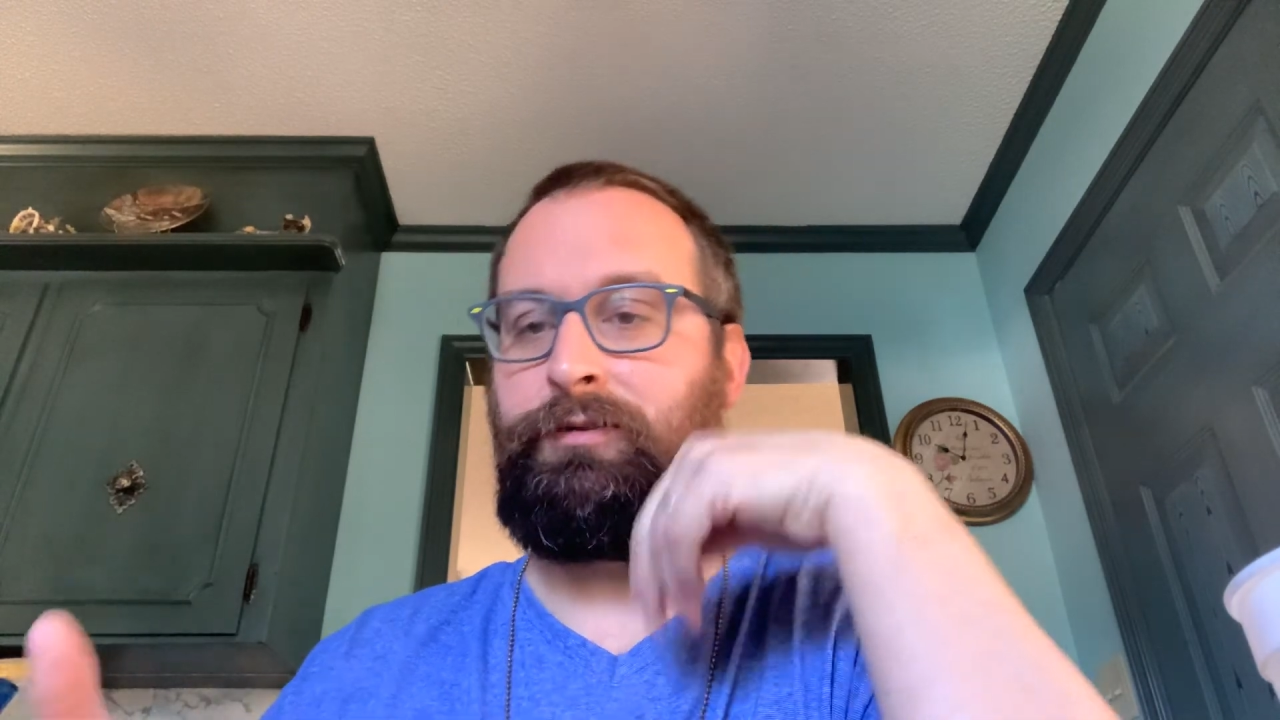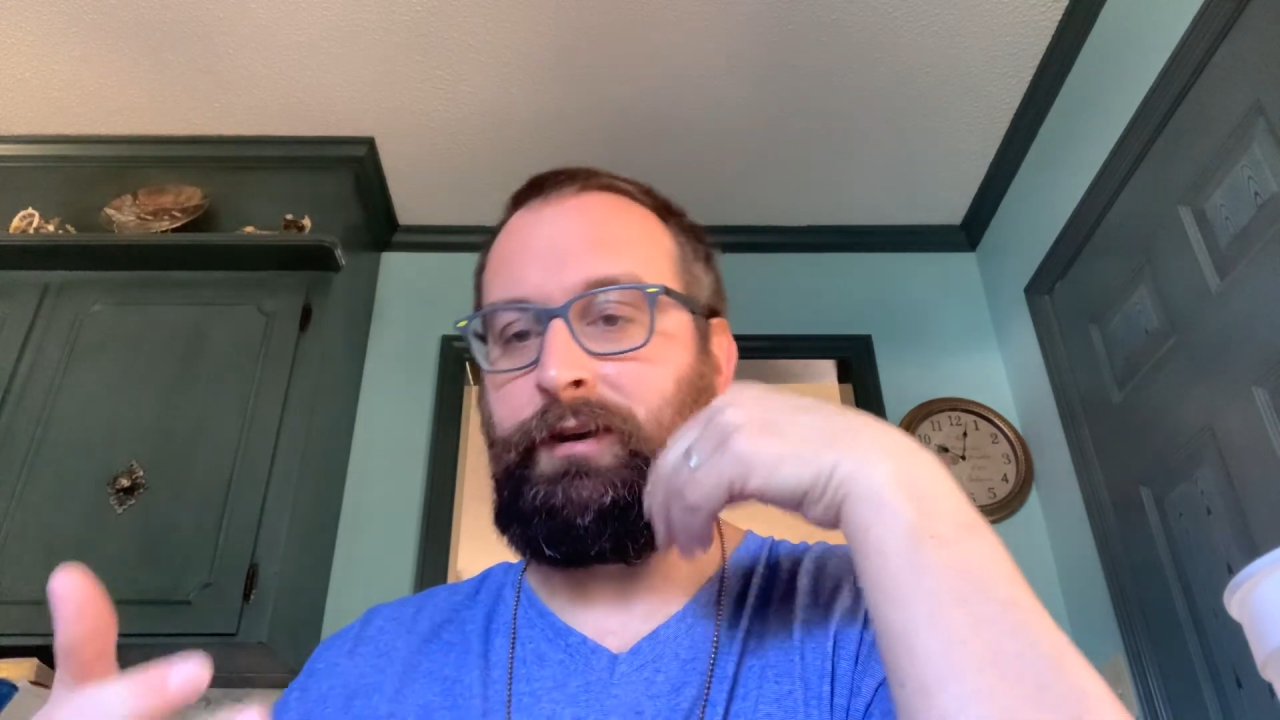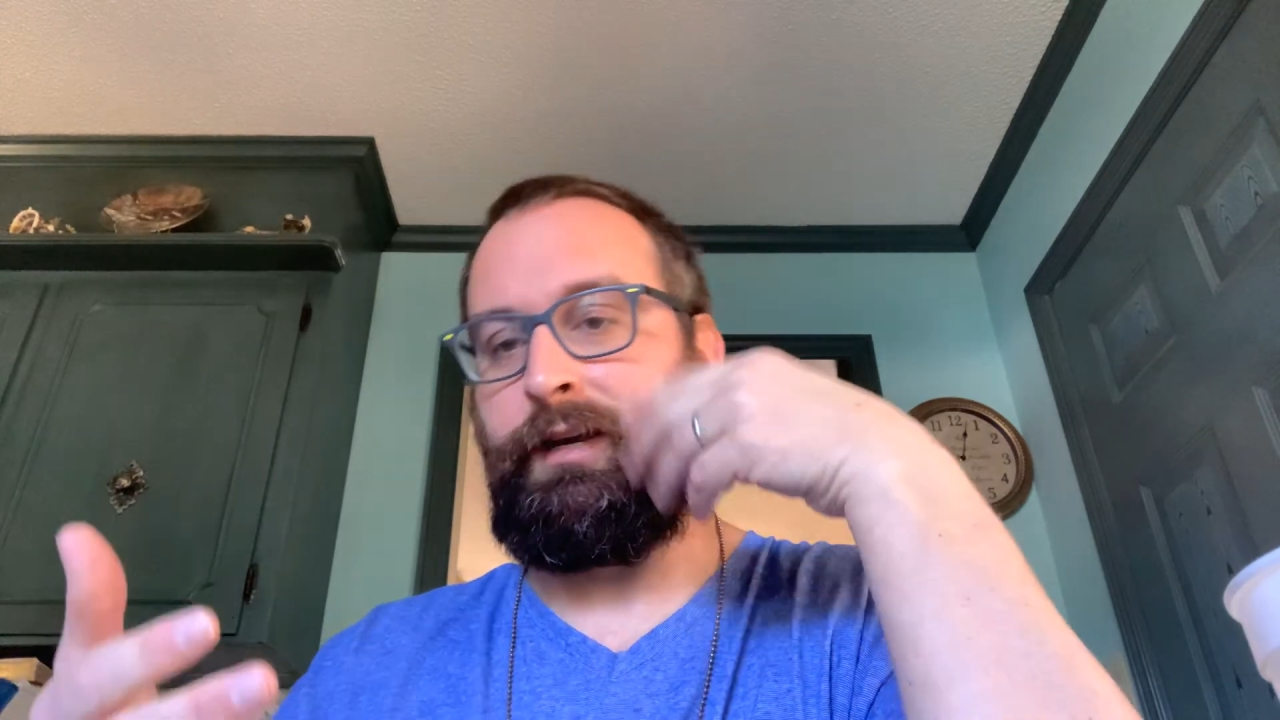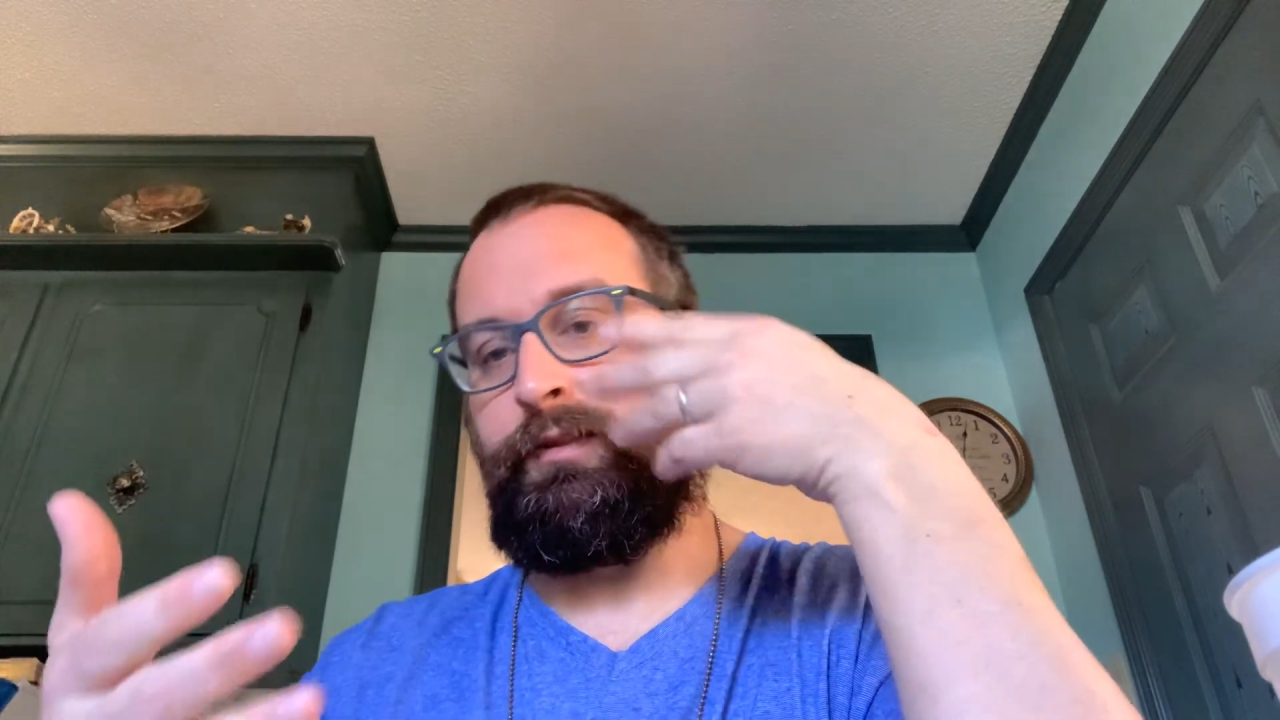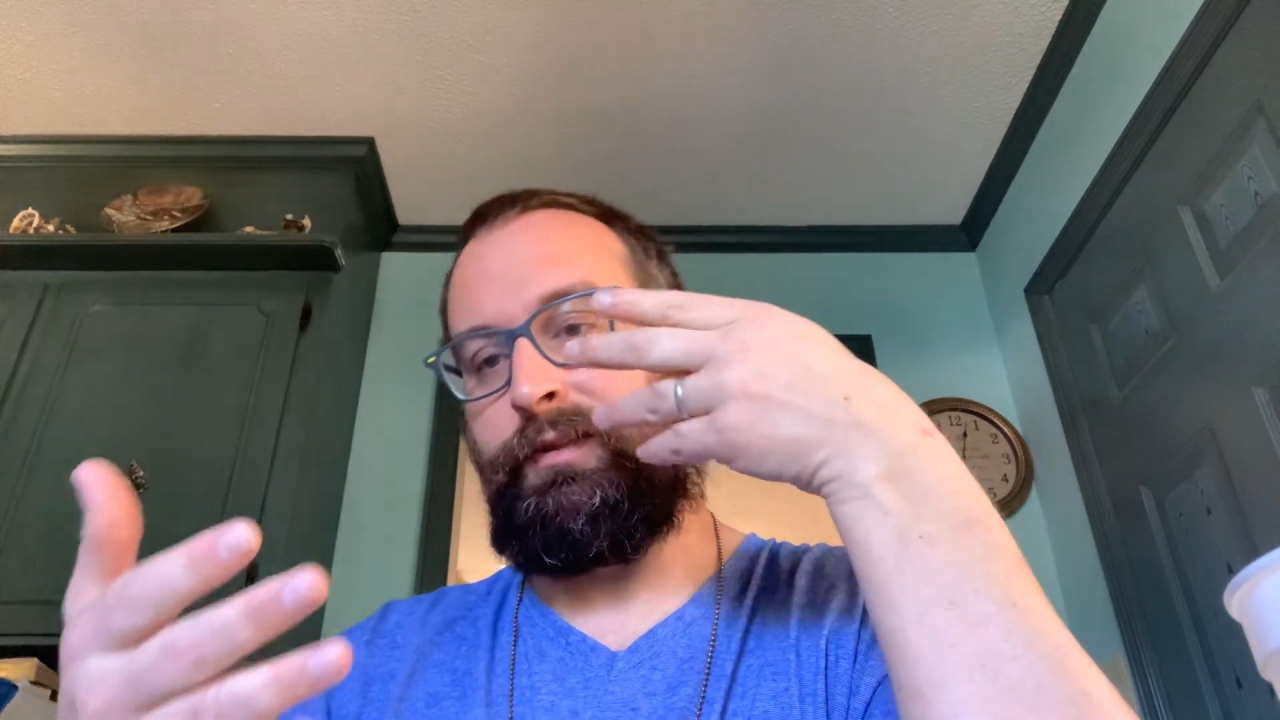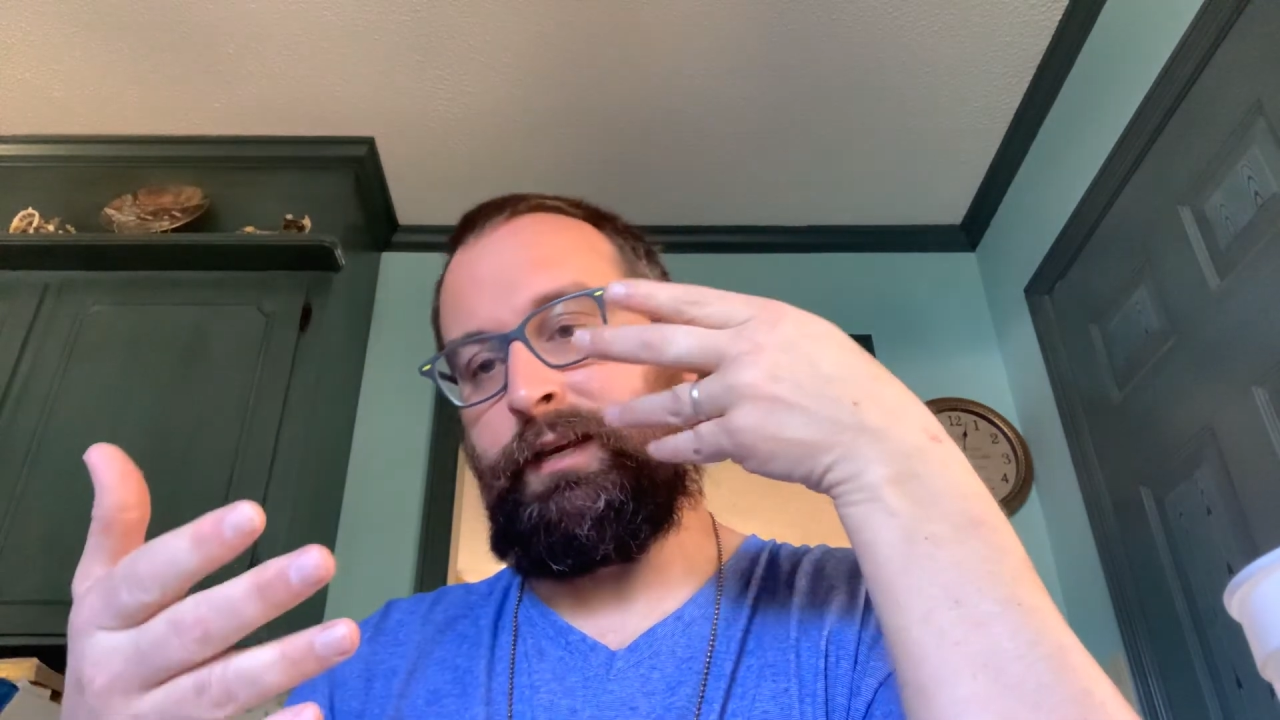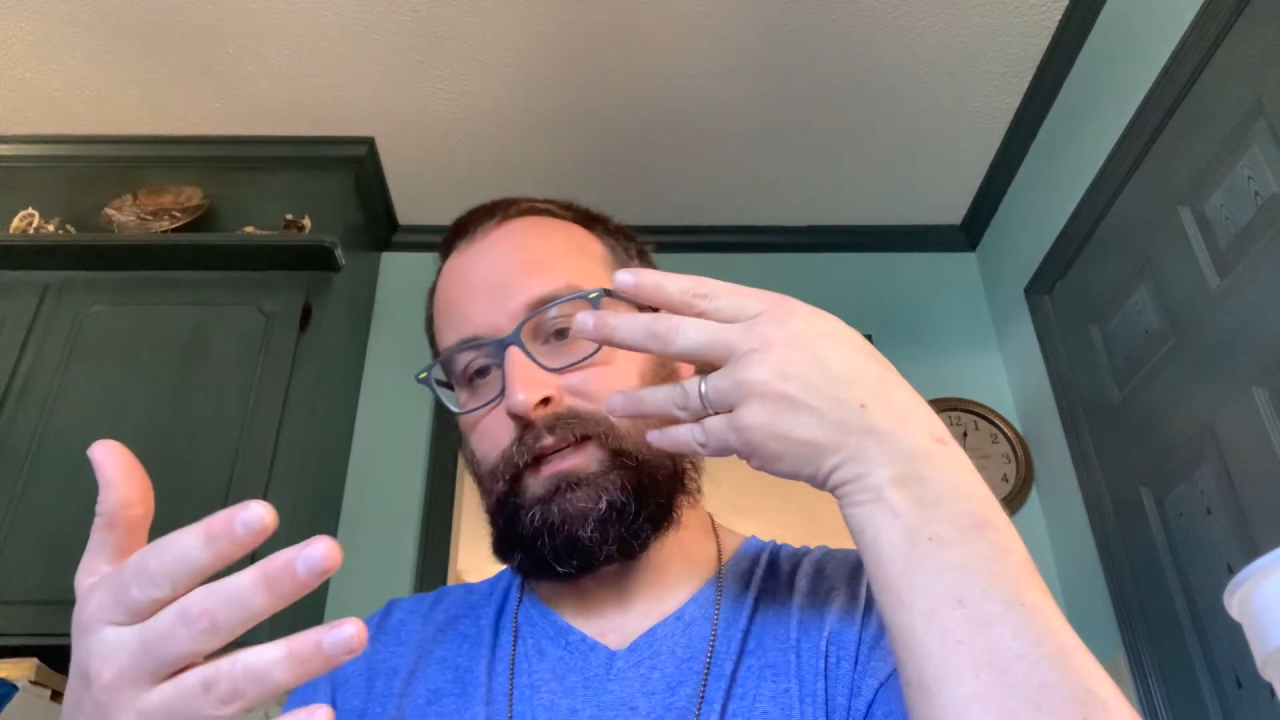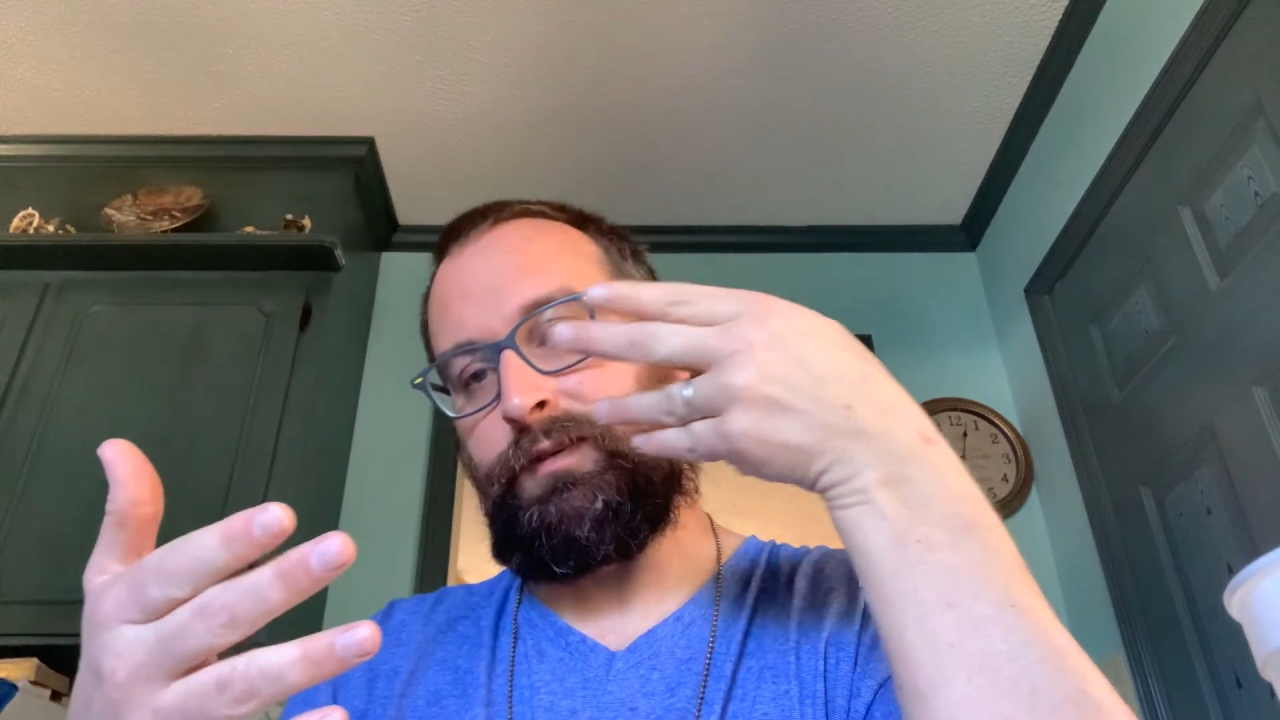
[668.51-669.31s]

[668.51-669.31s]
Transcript: hidden things